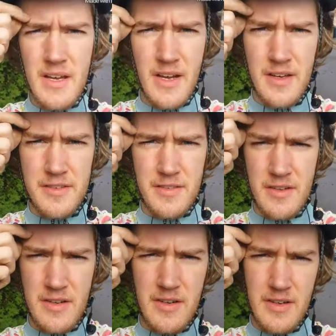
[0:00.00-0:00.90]
Guys,
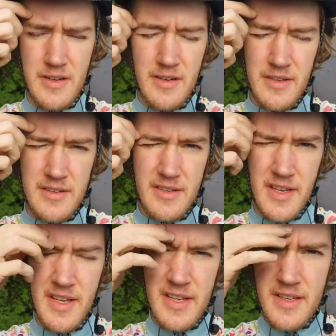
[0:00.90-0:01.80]

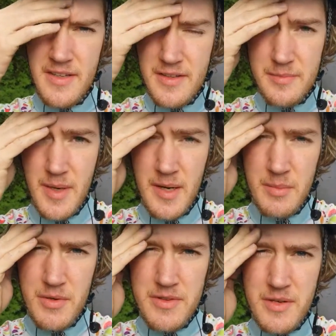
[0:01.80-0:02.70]
today is my
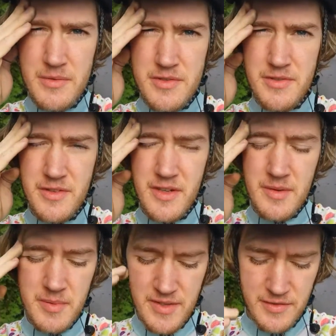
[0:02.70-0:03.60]
birthday, which is
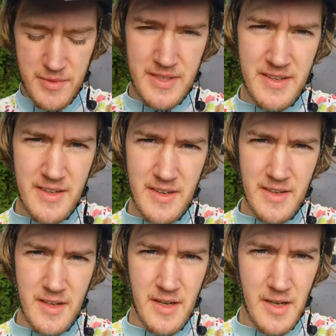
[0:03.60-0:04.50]
pretty sweet.
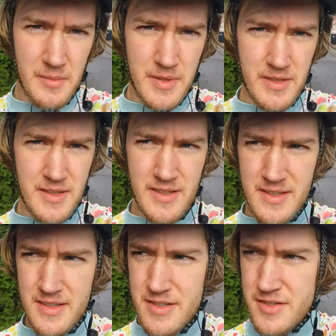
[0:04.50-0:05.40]
I'll be
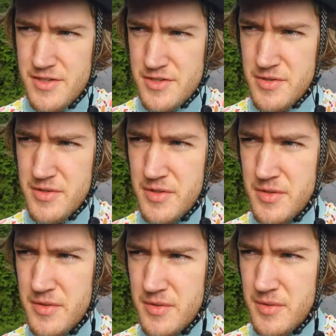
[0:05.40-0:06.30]
showing
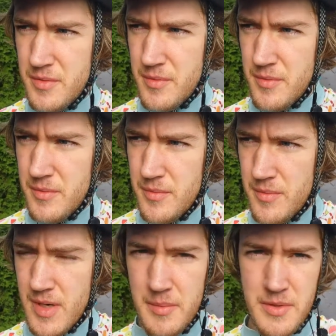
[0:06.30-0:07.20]
you
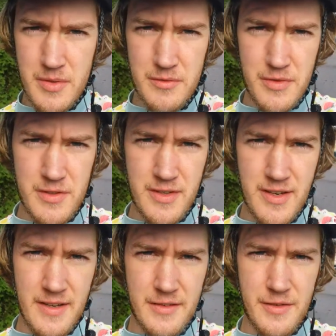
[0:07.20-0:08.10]
what I'll be doing for
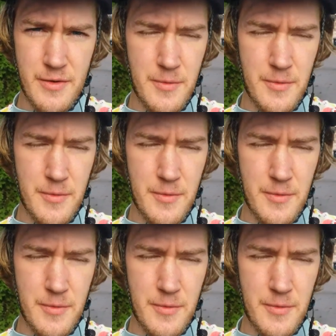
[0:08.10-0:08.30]
today. So